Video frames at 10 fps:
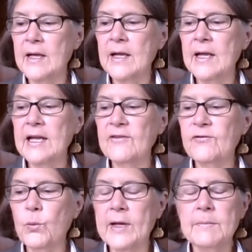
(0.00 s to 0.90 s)
If
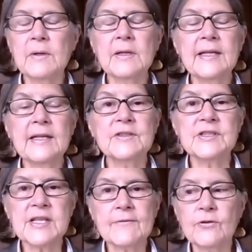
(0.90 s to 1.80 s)
we believe in
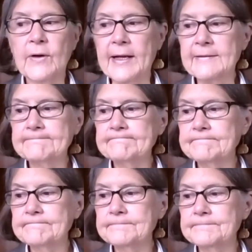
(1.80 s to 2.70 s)
suffering,
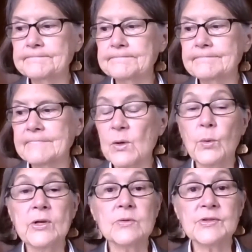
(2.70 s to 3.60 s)
we
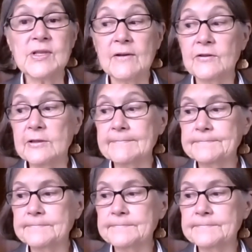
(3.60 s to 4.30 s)
shall suffer.